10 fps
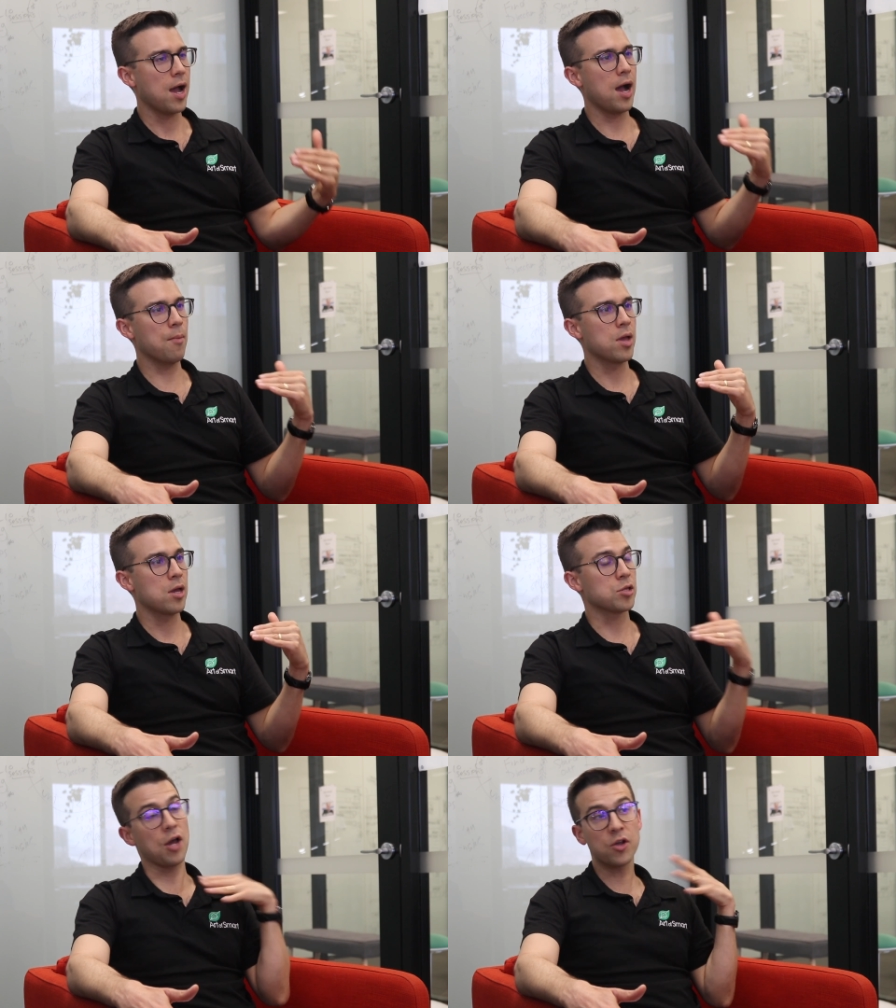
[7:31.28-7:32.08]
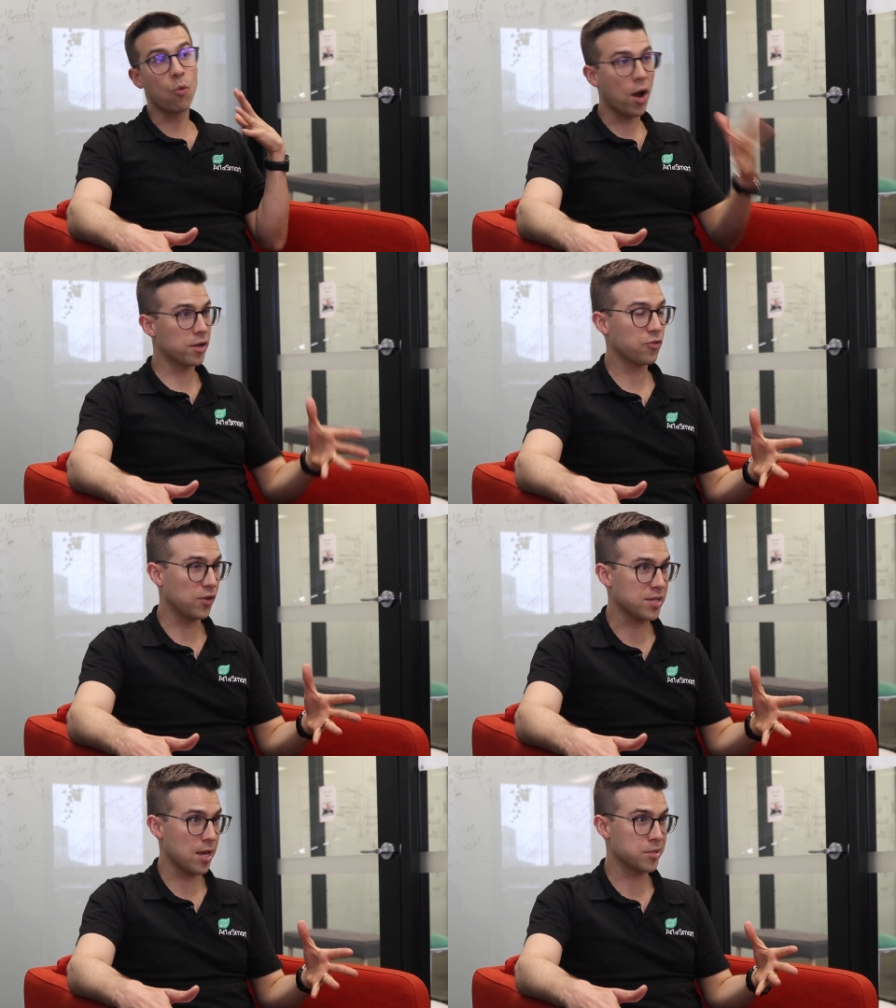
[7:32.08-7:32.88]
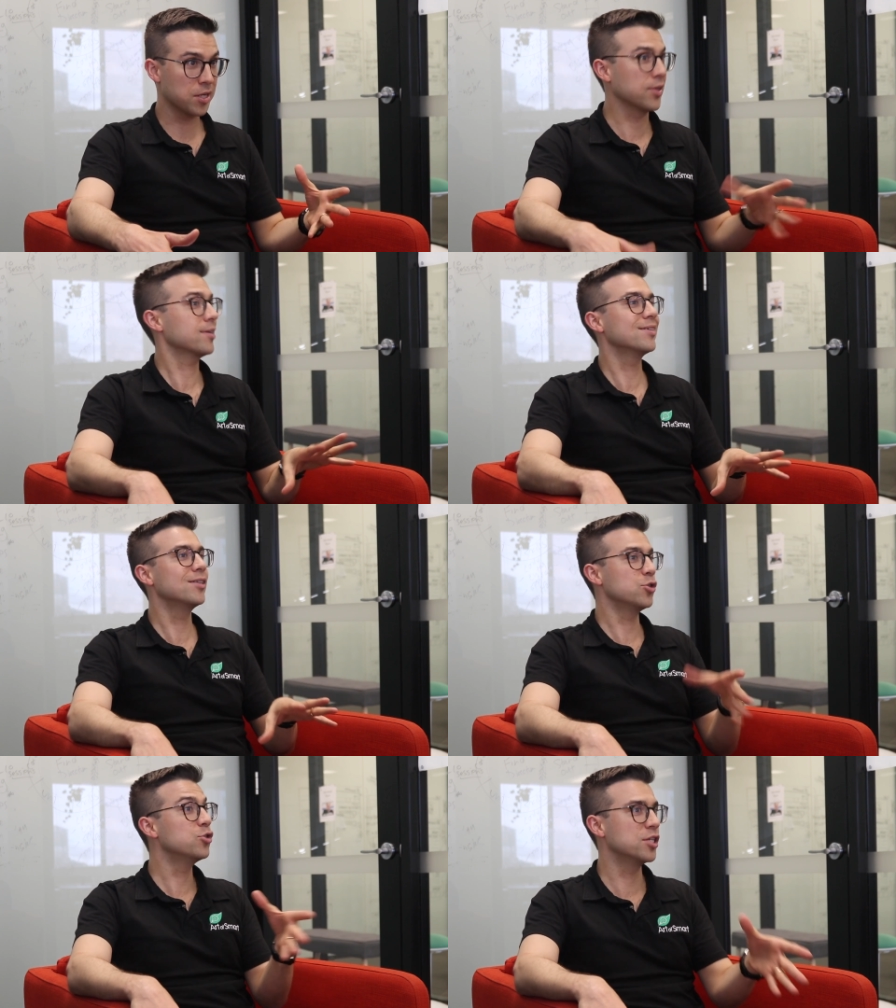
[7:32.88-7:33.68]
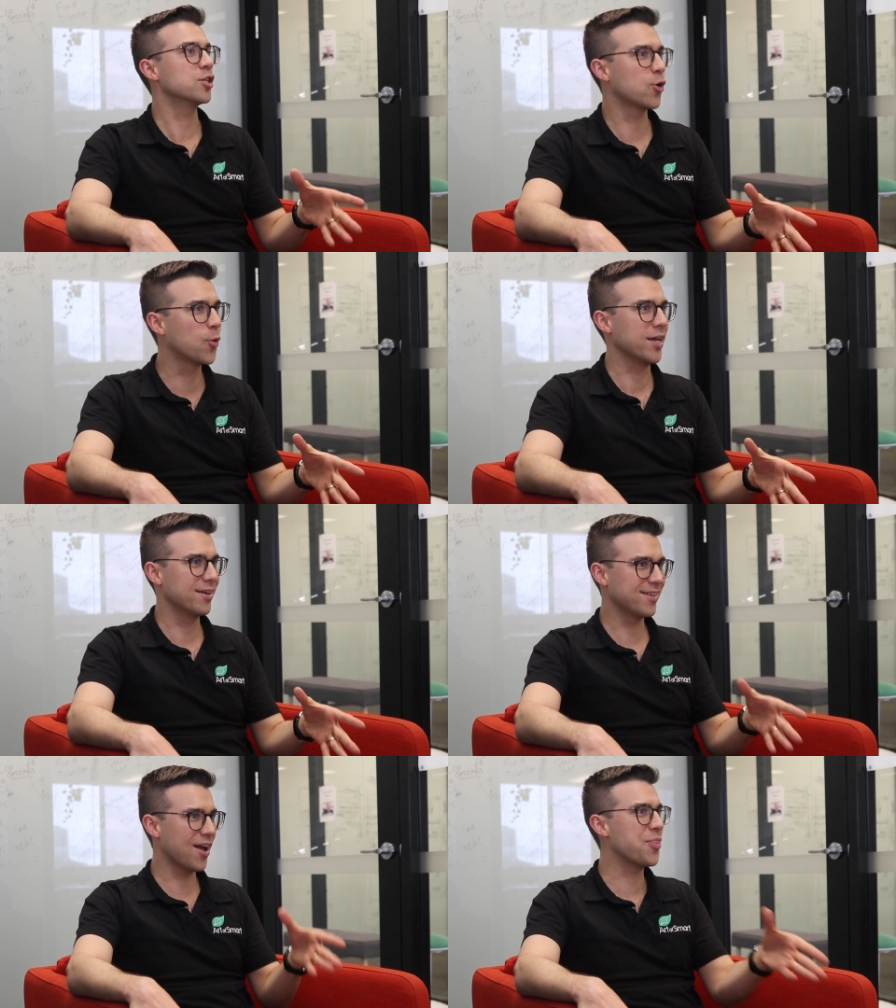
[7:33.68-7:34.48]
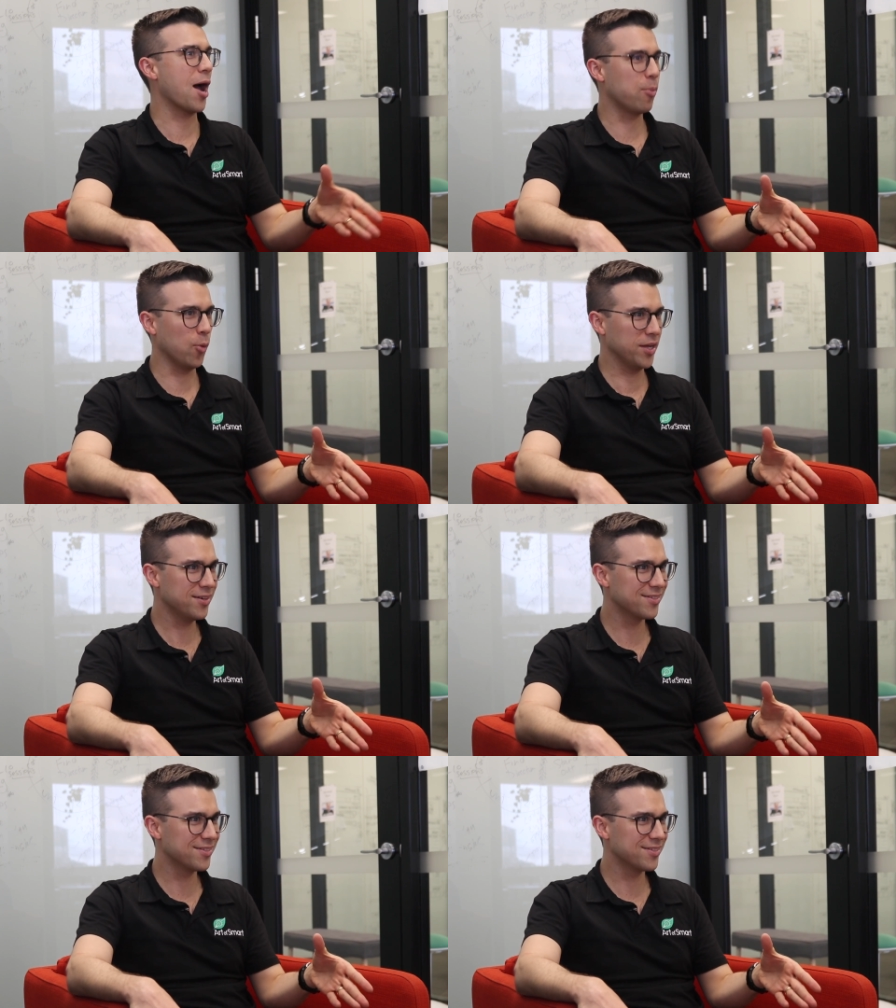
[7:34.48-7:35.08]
So I think one, it's fantastic that clearly you didn't quit at that point,